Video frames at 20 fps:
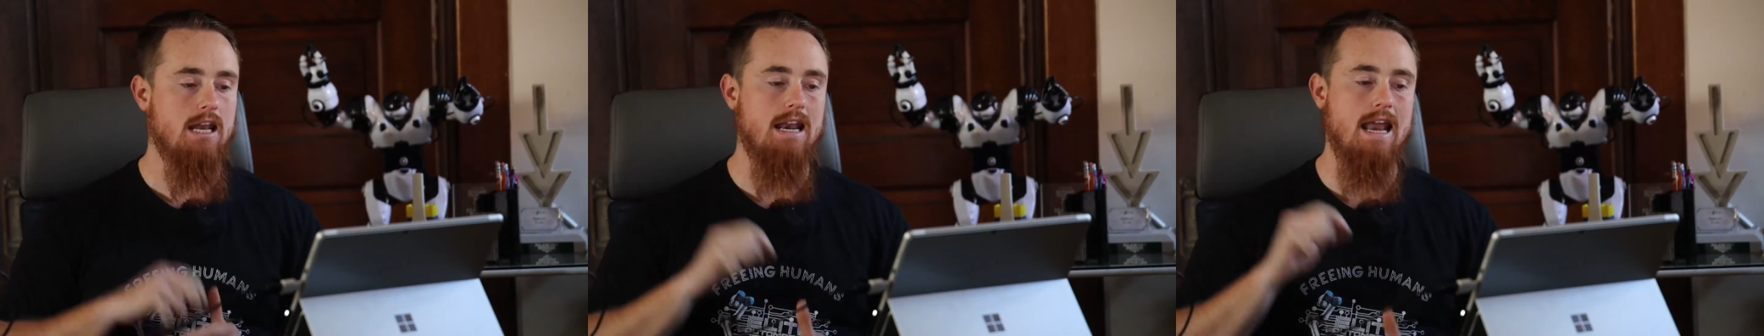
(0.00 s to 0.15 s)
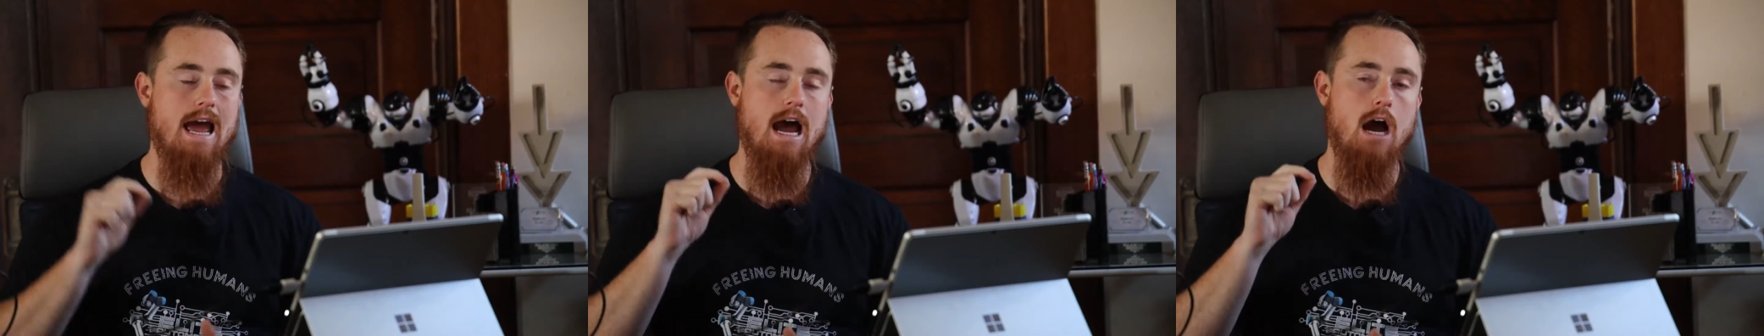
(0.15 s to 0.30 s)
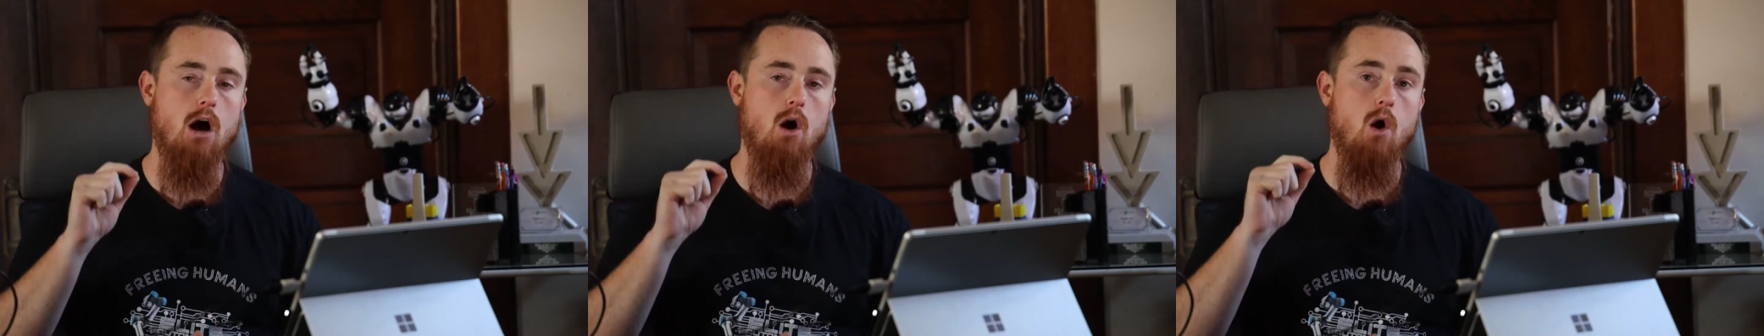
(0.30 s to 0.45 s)

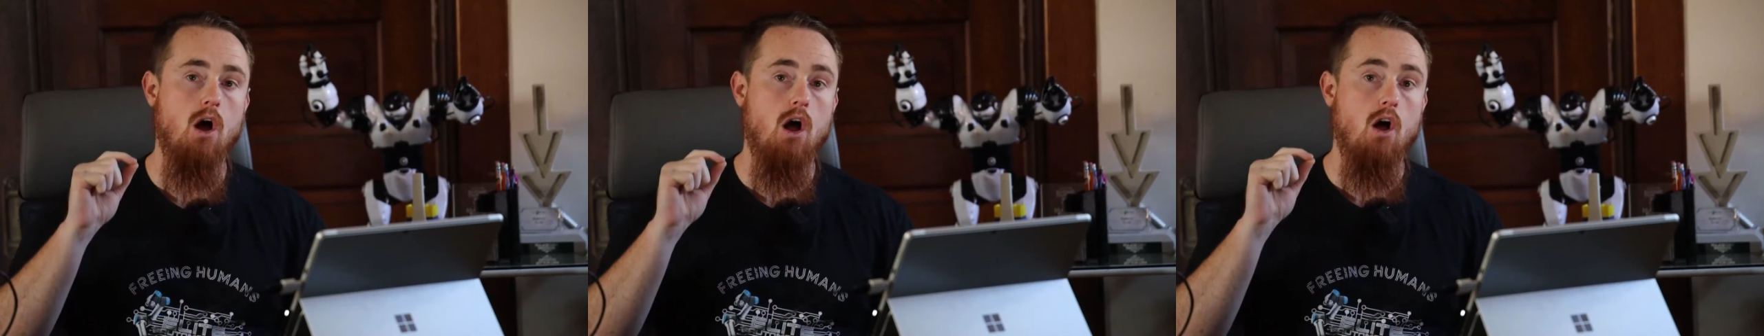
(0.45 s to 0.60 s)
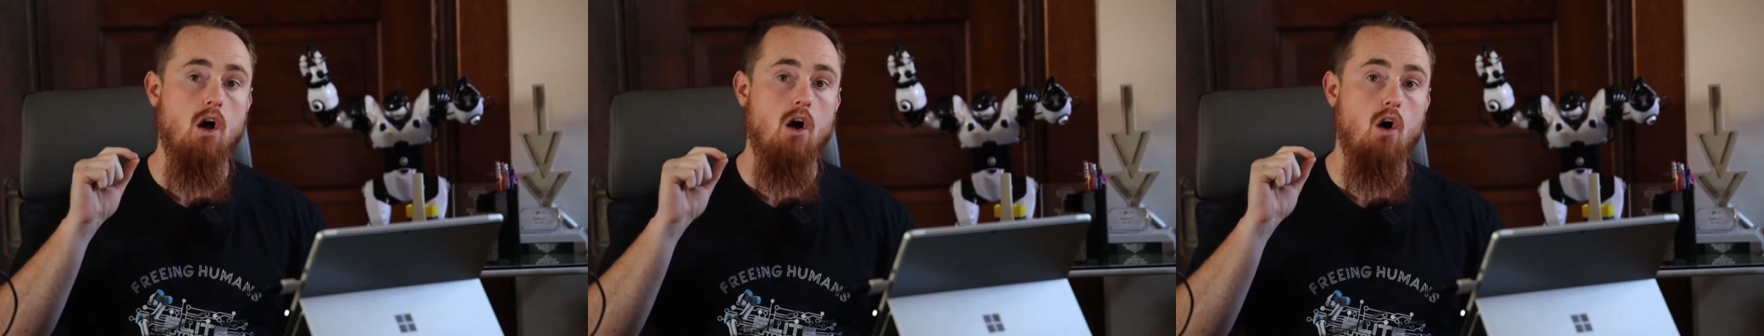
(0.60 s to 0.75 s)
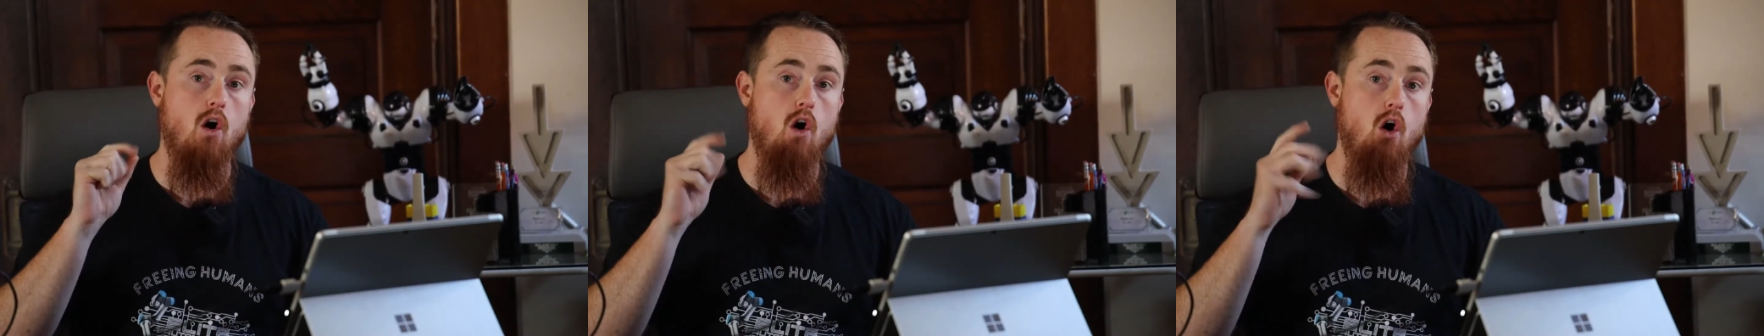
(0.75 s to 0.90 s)
Now,
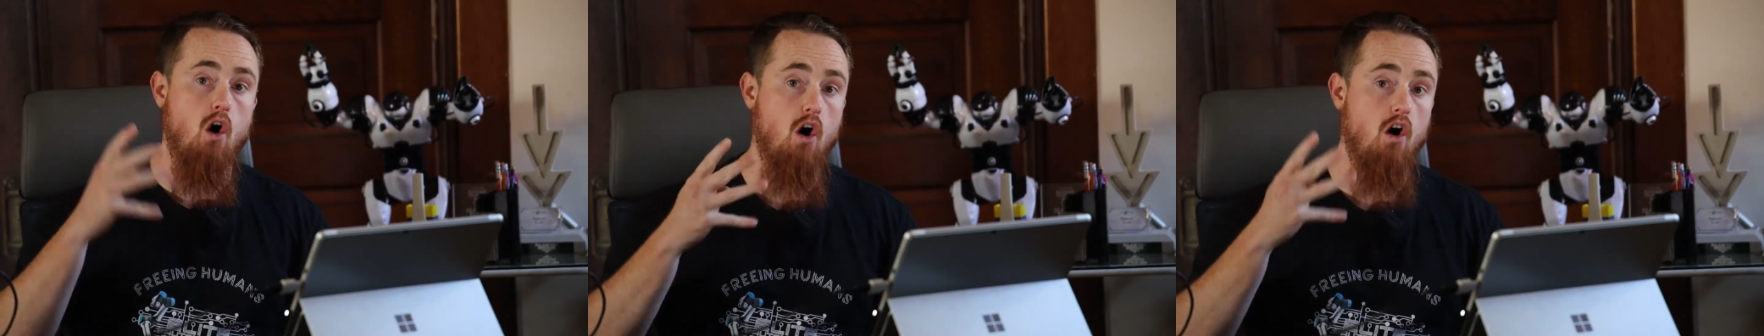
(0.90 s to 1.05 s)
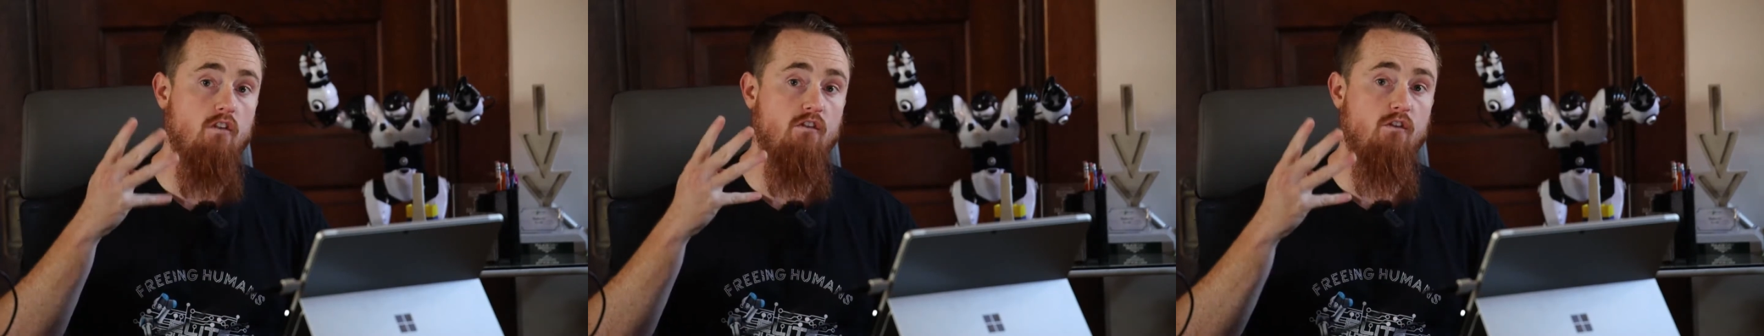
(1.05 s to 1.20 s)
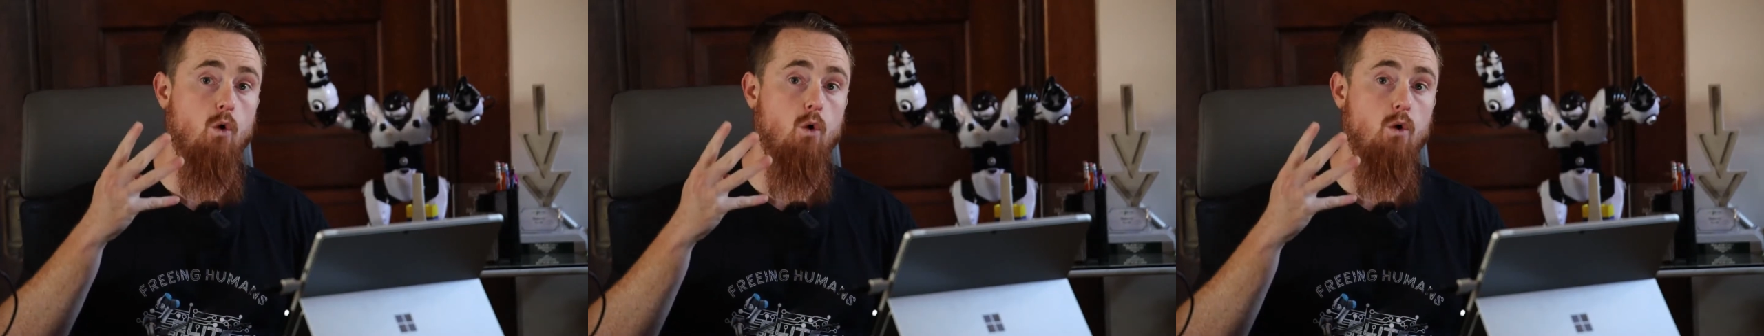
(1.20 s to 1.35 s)

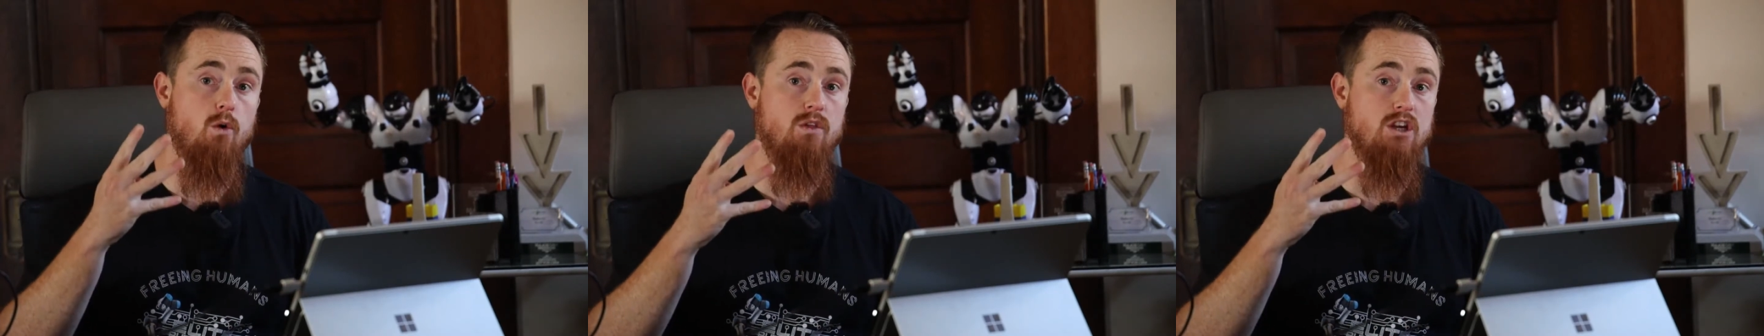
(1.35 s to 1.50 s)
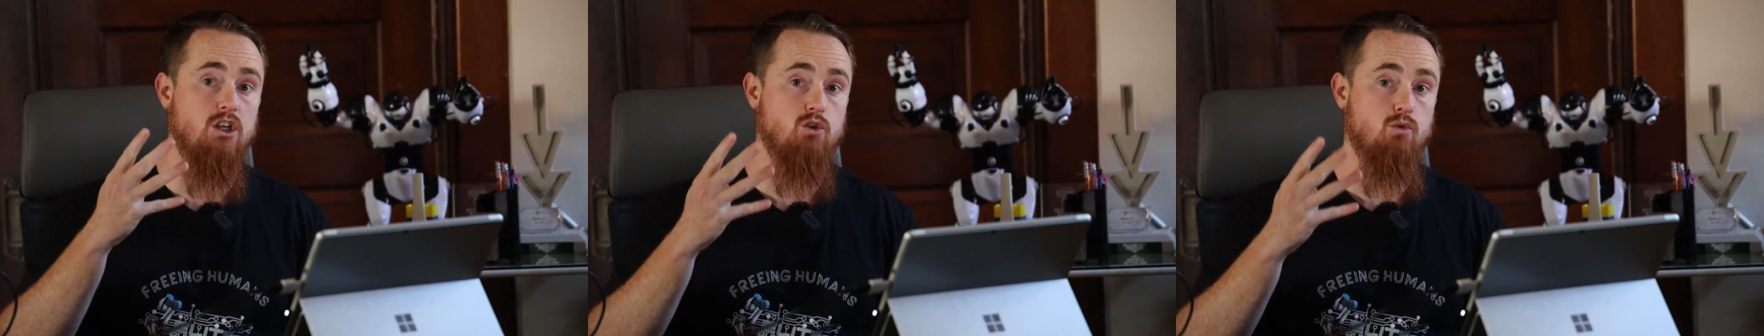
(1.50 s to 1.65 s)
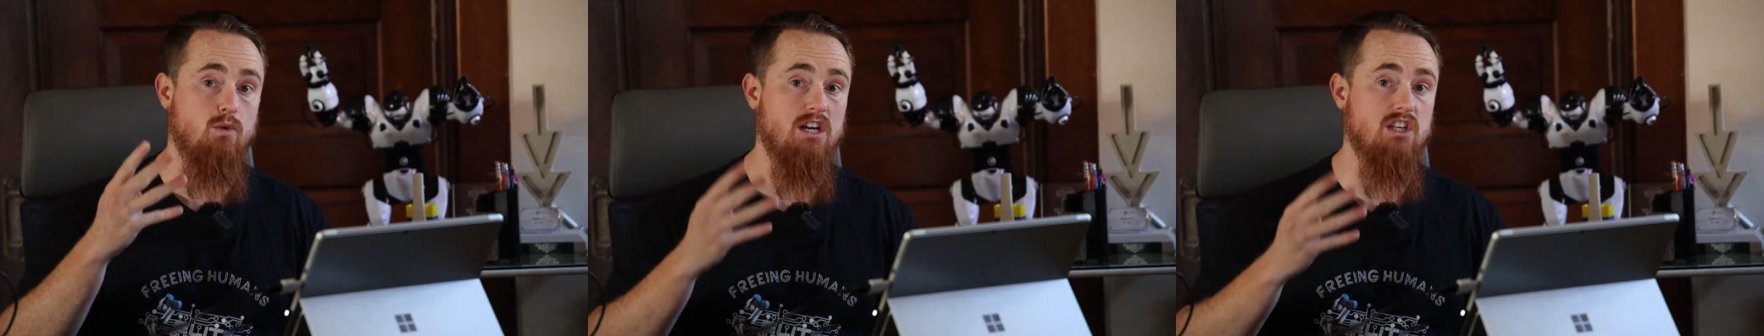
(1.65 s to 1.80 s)
all four of
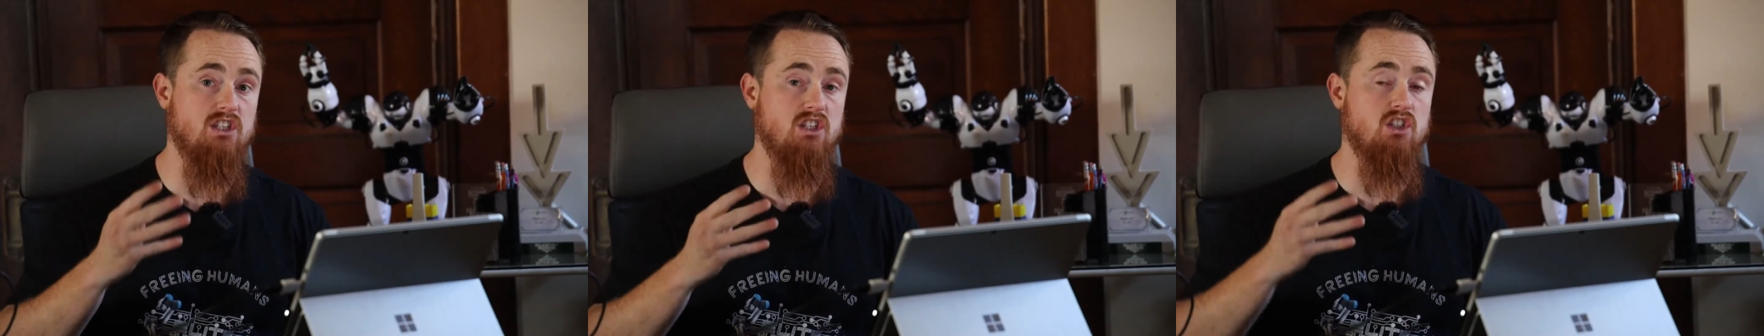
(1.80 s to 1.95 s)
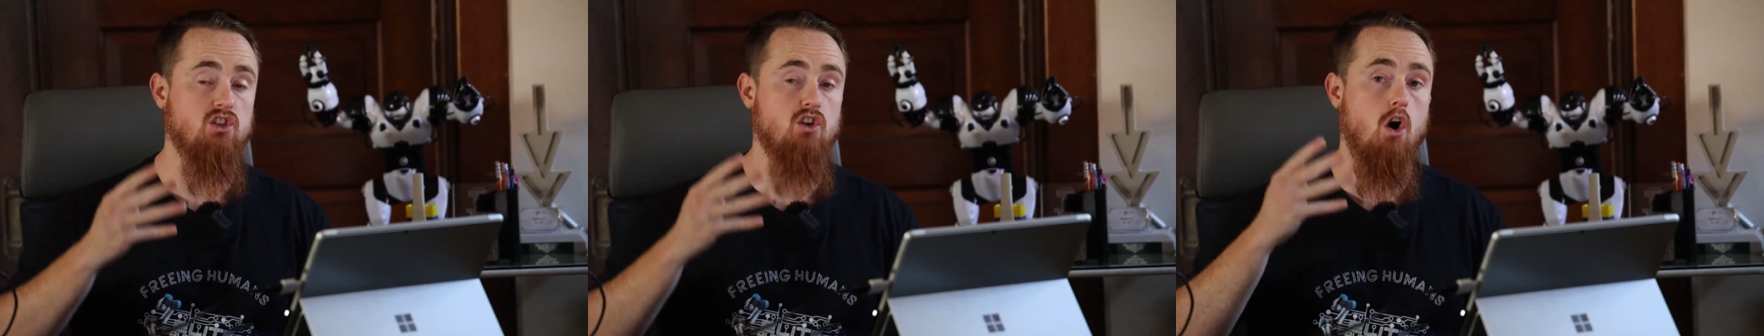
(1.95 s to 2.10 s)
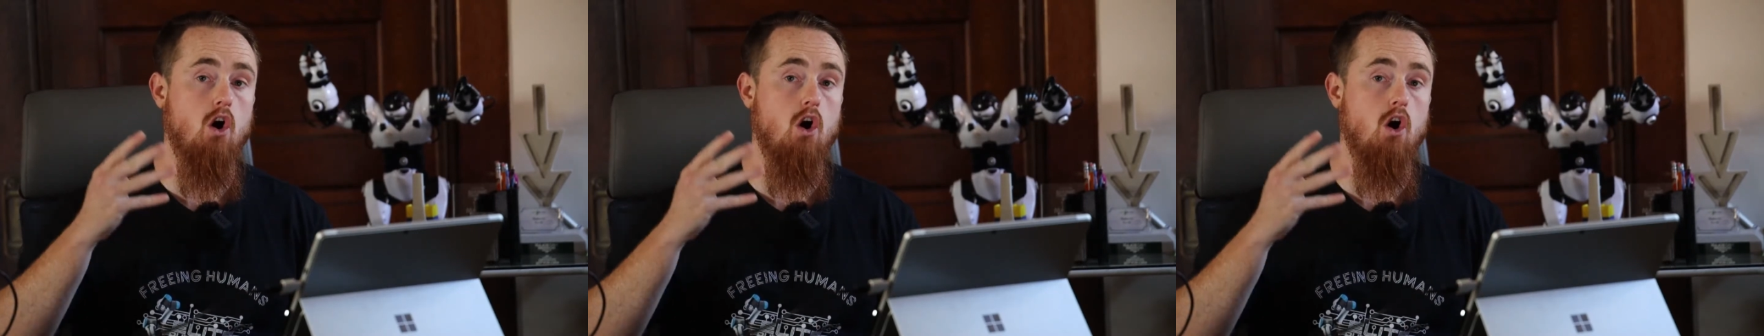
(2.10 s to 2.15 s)
these reasons